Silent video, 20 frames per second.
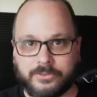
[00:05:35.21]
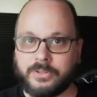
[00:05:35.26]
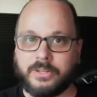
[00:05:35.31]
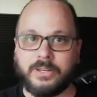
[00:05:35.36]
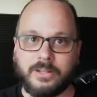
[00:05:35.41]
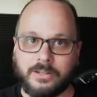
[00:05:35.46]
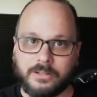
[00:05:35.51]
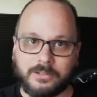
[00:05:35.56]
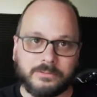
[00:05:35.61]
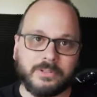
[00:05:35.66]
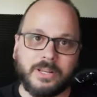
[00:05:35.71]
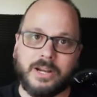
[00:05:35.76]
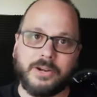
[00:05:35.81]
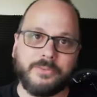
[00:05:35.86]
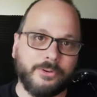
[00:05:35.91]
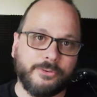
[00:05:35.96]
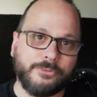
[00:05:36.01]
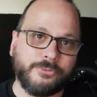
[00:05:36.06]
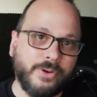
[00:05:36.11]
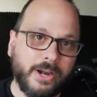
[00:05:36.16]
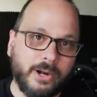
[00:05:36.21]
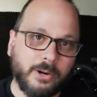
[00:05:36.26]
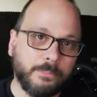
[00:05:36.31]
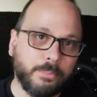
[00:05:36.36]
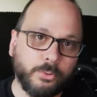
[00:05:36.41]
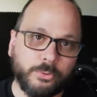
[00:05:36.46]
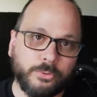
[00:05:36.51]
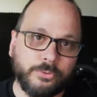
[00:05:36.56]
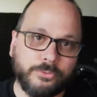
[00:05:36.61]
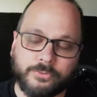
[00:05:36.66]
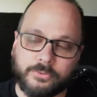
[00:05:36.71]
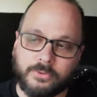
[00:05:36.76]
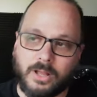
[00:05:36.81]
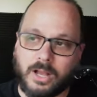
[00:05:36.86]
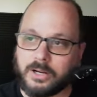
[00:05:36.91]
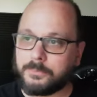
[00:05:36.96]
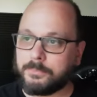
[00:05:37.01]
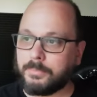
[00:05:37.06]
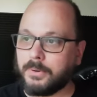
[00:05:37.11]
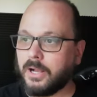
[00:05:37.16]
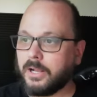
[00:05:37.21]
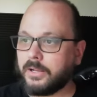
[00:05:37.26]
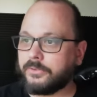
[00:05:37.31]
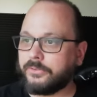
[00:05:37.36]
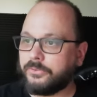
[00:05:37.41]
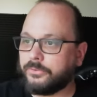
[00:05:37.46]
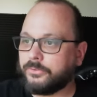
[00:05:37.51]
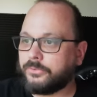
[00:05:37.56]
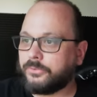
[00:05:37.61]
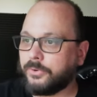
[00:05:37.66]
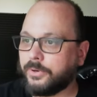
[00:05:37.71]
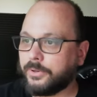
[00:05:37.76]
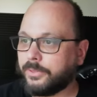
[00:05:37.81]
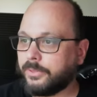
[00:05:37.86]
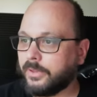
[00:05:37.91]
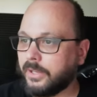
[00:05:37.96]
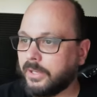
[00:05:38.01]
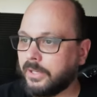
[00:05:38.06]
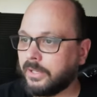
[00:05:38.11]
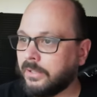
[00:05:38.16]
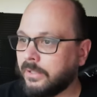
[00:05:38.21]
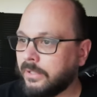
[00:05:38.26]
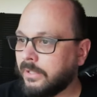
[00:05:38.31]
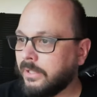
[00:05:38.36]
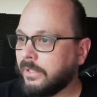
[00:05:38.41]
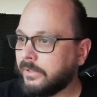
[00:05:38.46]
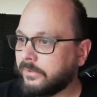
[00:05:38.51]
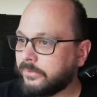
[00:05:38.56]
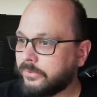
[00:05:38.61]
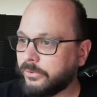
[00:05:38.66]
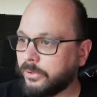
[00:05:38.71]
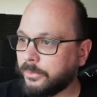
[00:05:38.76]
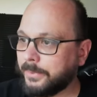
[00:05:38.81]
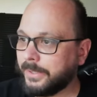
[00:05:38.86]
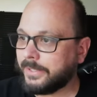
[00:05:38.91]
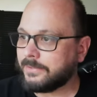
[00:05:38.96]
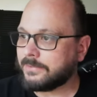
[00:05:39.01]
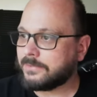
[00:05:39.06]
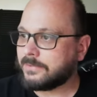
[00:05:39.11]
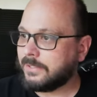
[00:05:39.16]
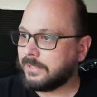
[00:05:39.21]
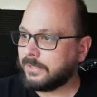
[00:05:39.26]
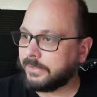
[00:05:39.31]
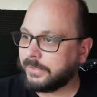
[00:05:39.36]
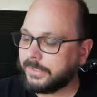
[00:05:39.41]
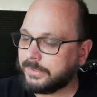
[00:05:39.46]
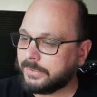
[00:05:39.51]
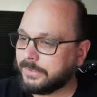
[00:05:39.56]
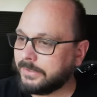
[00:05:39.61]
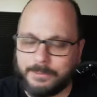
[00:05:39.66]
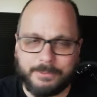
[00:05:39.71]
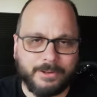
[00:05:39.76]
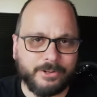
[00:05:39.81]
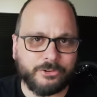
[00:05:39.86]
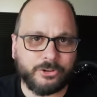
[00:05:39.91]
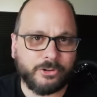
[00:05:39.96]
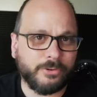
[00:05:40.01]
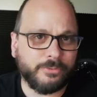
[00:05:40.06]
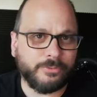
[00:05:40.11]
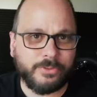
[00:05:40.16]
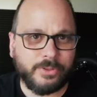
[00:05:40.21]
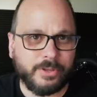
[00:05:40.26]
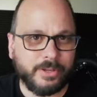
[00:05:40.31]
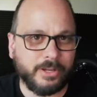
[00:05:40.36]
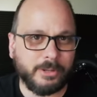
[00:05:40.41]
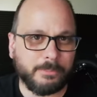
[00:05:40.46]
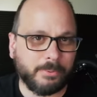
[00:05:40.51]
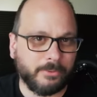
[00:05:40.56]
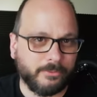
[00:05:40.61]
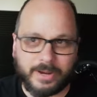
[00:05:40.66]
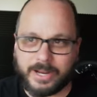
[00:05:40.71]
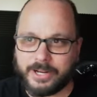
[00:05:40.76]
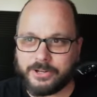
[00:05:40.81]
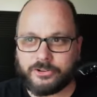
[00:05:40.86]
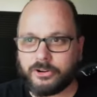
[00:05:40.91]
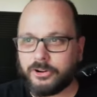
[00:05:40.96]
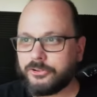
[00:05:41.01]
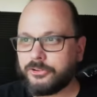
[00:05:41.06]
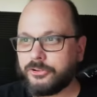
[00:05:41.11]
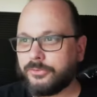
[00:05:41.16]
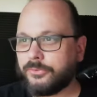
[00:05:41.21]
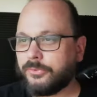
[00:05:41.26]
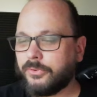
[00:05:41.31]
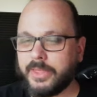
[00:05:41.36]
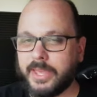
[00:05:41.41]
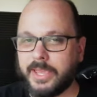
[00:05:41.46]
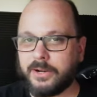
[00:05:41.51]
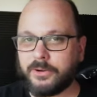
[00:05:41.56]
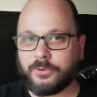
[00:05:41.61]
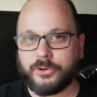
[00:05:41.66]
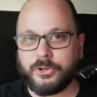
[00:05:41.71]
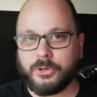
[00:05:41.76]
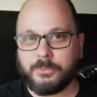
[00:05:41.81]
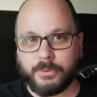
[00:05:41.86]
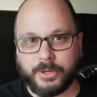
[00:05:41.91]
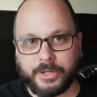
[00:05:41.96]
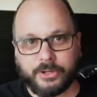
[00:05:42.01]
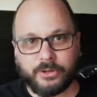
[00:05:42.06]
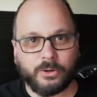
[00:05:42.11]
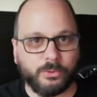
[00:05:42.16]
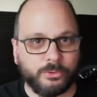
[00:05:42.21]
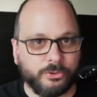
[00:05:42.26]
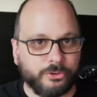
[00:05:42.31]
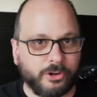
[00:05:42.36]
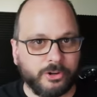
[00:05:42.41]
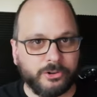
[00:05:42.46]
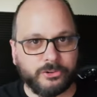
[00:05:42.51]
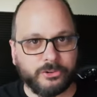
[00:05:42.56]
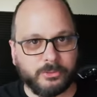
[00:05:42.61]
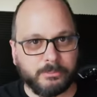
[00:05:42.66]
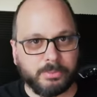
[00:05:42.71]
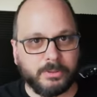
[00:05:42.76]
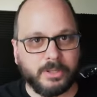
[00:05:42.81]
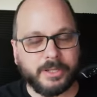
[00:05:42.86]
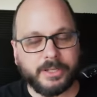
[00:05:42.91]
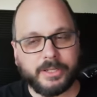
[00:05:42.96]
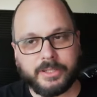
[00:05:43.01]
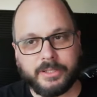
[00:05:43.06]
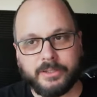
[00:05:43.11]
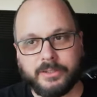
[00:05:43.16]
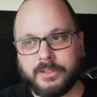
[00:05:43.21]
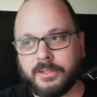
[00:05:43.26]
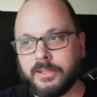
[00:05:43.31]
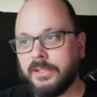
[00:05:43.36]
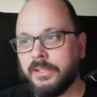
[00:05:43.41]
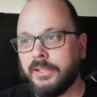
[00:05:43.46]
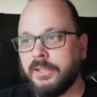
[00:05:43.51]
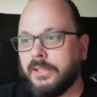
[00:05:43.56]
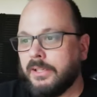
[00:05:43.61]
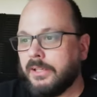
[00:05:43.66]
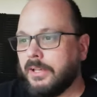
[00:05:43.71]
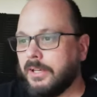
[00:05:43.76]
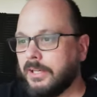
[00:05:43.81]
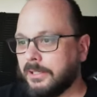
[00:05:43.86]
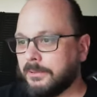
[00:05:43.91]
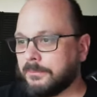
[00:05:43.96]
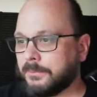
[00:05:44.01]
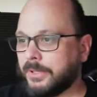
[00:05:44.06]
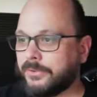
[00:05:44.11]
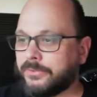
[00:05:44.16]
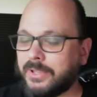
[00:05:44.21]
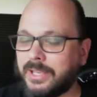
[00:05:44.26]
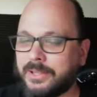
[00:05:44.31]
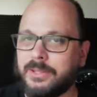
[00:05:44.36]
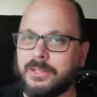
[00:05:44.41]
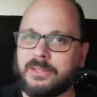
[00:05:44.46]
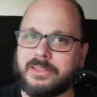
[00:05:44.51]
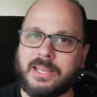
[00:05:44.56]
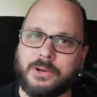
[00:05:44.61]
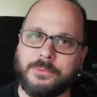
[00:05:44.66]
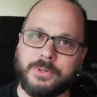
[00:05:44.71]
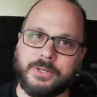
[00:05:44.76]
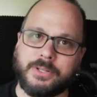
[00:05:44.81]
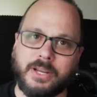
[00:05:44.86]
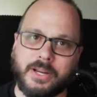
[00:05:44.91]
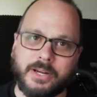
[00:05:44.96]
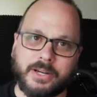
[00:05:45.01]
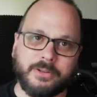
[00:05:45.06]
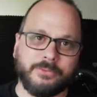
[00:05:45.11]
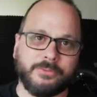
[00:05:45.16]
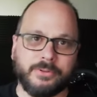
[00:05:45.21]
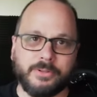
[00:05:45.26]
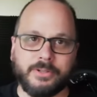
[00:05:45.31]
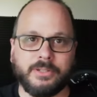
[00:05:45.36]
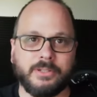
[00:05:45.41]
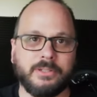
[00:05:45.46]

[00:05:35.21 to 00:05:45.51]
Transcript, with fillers: it's in a kind of a fireproof lockbox sort of thing, so nobody can steal it. I'm not sure if they provide chargers for that or you bring your own charger and plug it in, because um, I think that would kind of